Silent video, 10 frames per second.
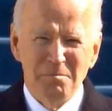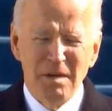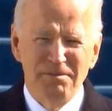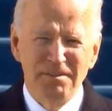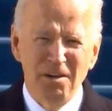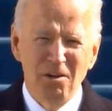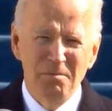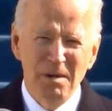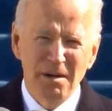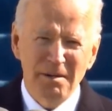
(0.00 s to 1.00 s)
My fellow
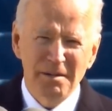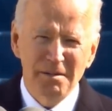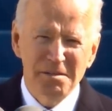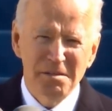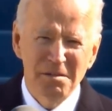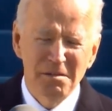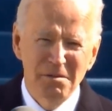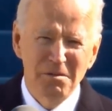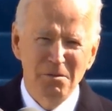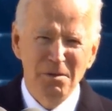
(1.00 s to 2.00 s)
Americans,
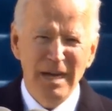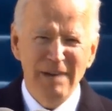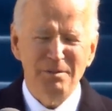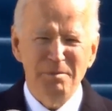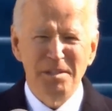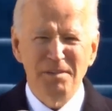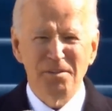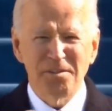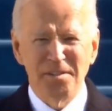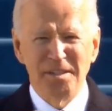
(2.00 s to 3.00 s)
we have to be
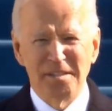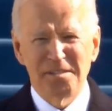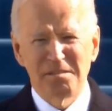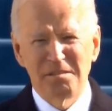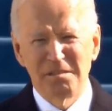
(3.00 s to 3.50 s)
different than this.